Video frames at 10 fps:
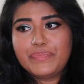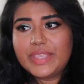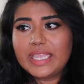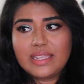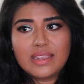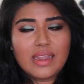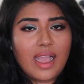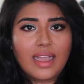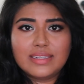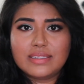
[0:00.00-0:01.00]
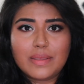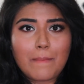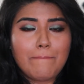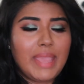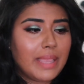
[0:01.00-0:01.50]
did not
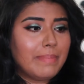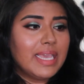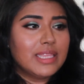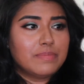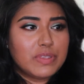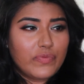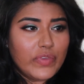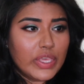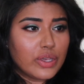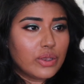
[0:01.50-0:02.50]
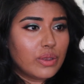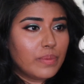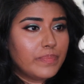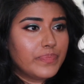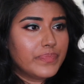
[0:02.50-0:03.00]
make my lips
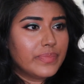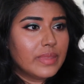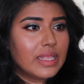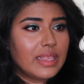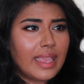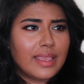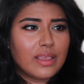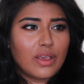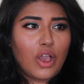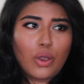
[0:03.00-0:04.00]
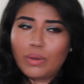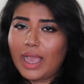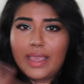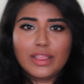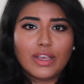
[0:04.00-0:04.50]
feel like, oh,
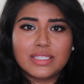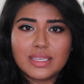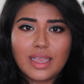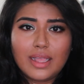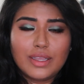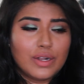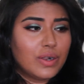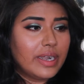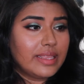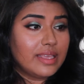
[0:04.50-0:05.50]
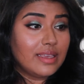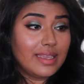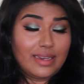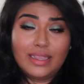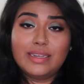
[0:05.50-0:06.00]
I lost the color or anything.
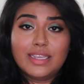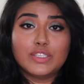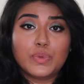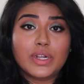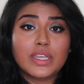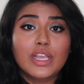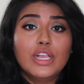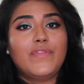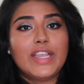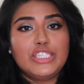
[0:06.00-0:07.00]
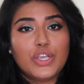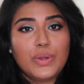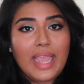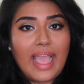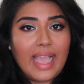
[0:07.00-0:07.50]
It does work. If I
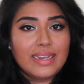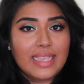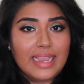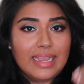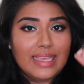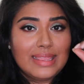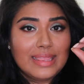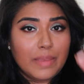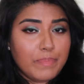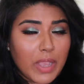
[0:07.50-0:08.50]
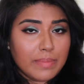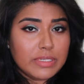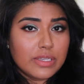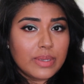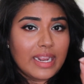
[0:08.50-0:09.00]
don't add any lip
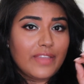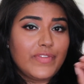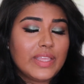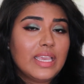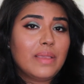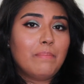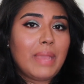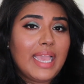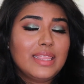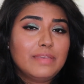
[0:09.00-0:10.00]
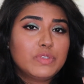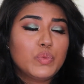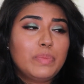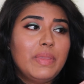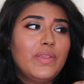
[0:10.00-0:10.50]
balm to it, I feel like my
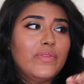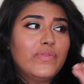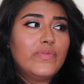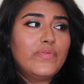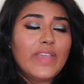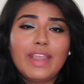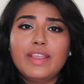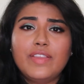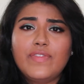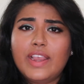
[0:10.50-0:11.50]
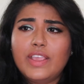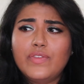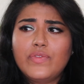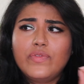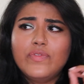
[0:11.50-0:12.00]
lips would be
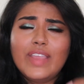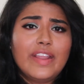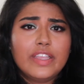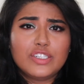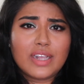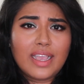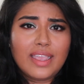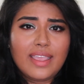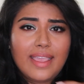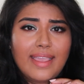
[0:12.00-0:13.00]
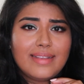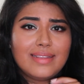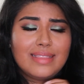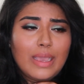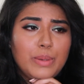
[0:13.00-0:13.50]
very very dry,
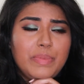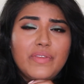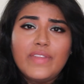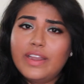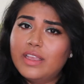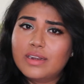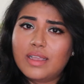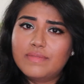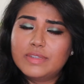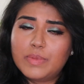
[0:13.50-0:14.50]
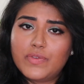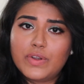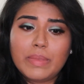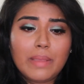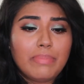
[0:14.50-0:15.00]
and that would be very uncomfortable
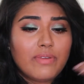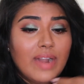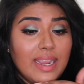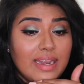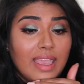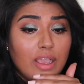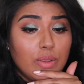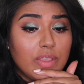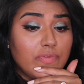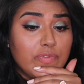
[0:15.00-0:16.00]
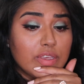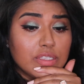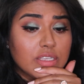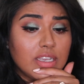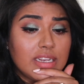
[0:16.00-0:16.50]
for me. But right now it
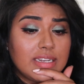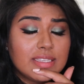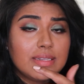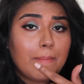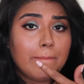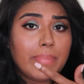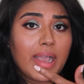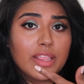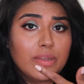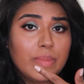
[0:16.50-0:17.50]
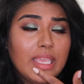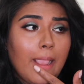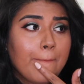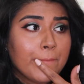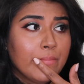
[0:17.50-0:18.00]
feels good. It doesn't bother
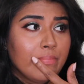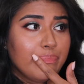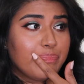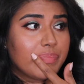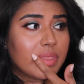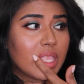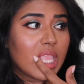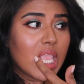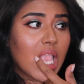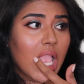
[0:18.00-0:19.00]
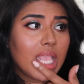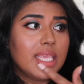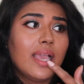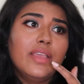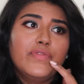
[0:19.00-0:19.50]
me.
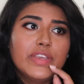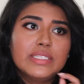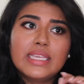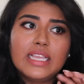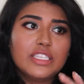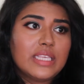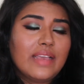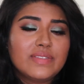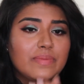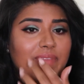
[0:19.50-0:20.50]
Yeah, it feels like I just have some